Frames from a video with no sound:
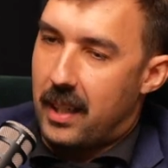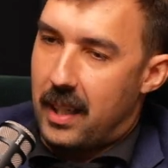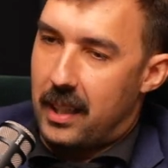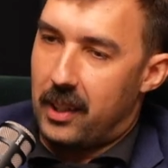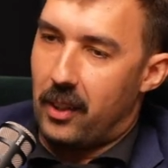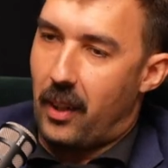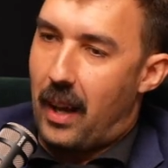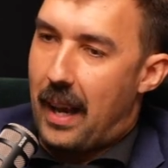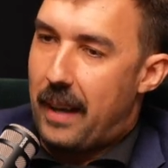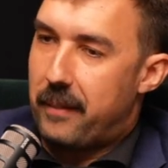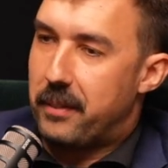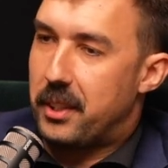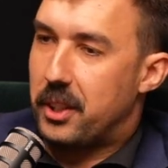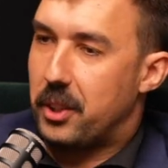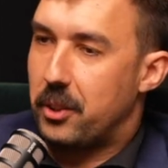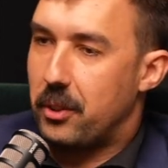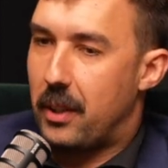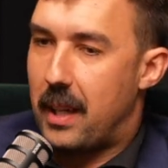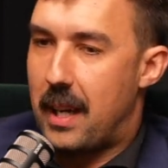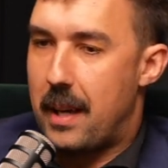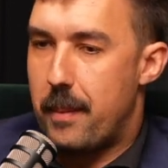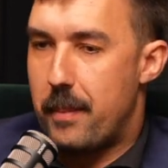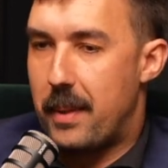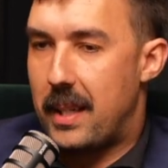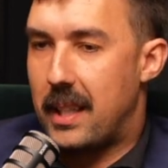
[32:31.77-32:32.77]
live
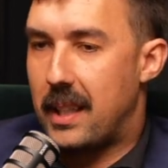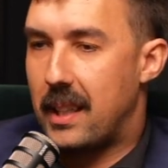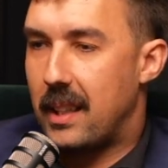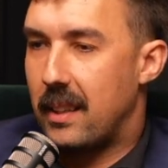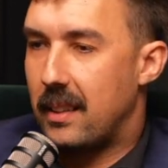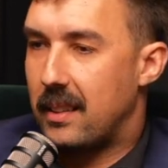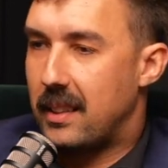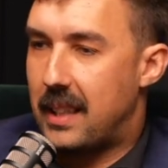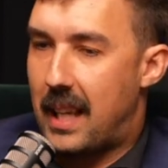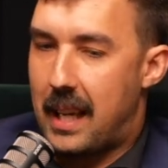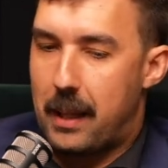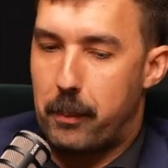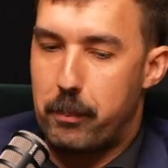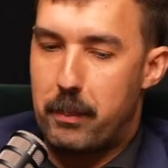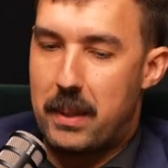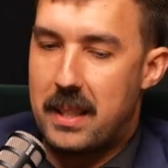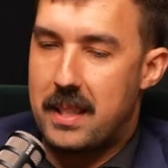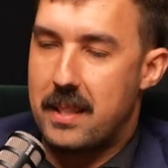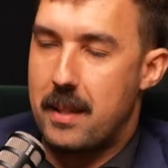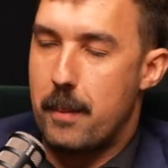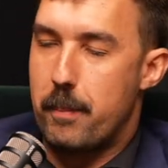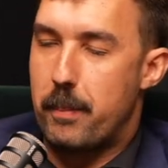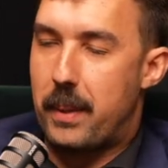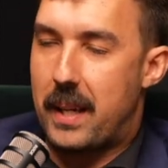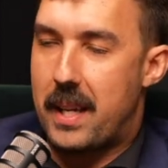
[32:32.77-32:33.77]
streaming, and saying
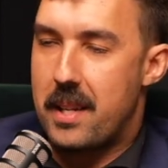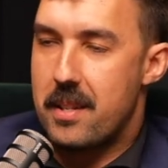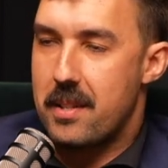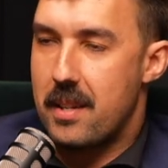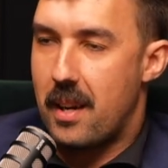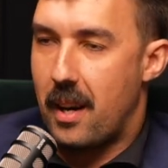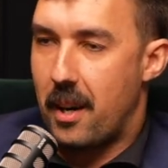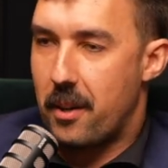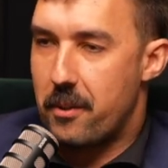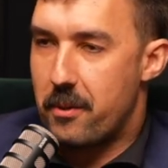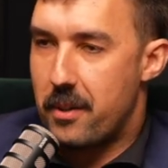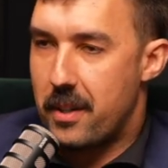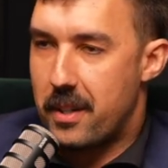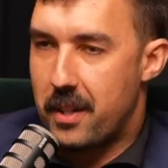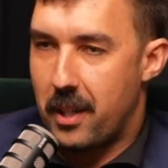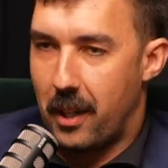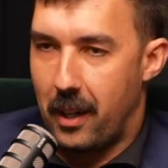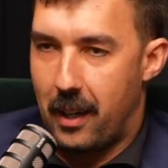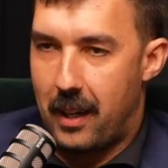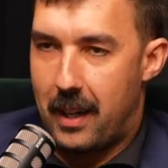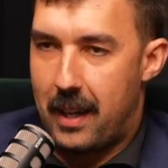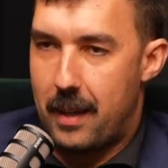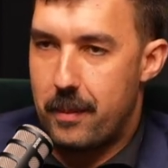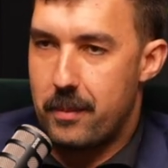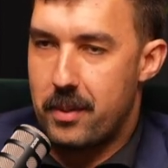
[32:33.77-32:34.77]
Mr. Beast 100
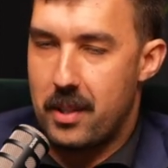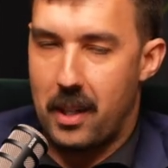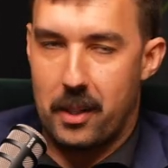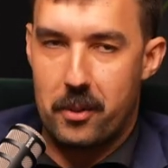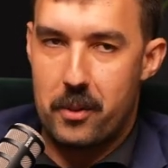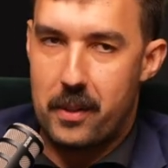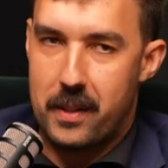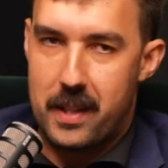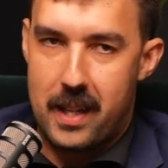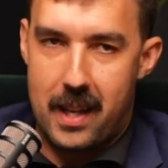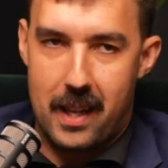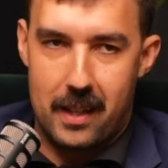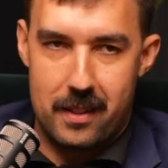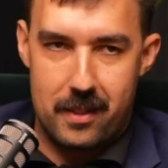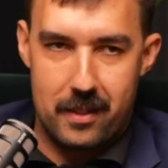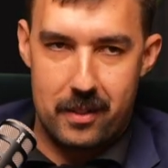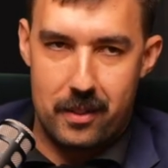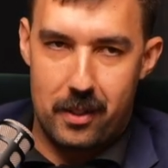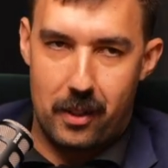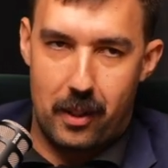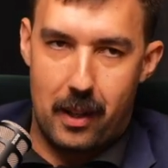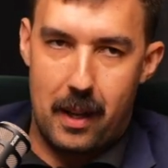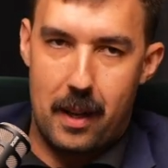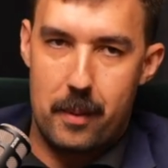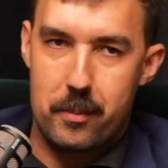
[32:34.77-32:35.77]
times, 100,000
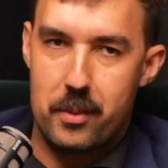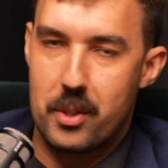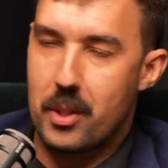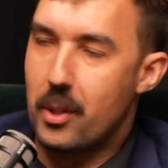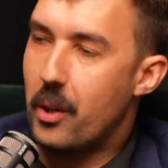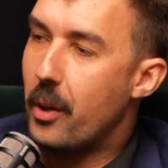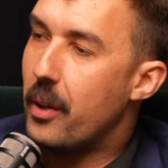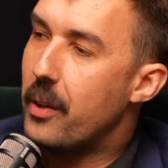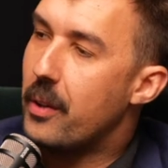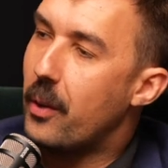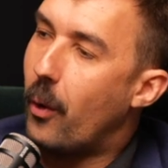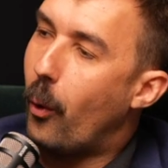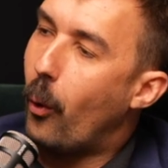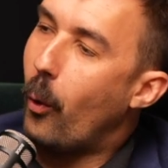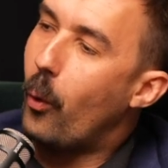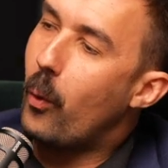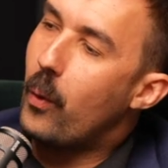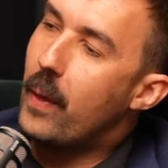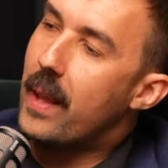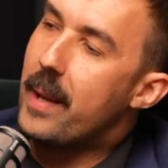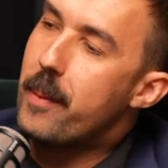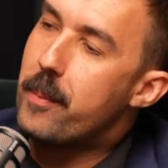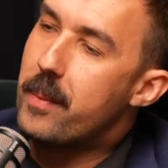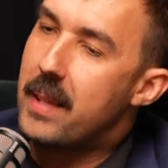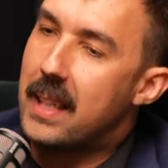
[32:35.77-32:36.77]
times, you know, all
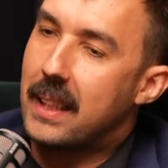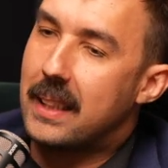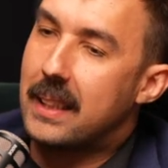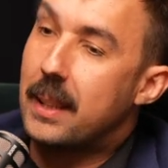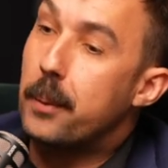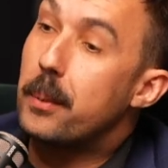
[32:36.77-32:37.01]
them things.